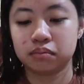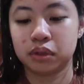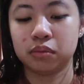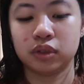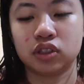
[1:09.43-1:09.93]

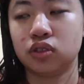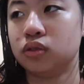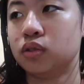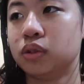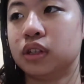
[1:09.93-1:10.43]
pretty much
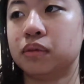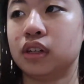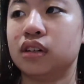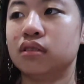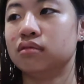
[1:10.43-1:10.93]
don't know what I'm
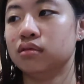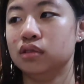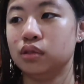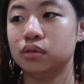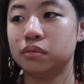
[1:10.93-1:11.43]
gonna
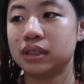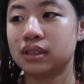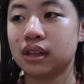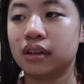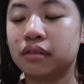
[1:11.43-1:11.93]
do
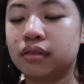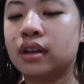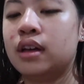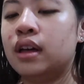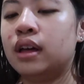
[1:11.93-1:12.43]
myself,
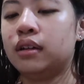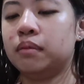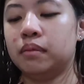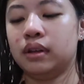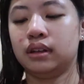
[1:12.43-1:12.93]

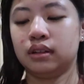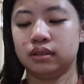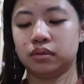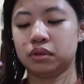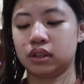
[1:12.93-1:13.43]
but
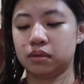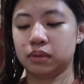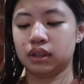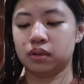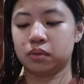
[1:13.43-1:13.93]
we're gonna
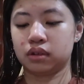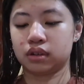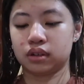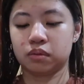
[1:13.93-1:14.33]
make it work.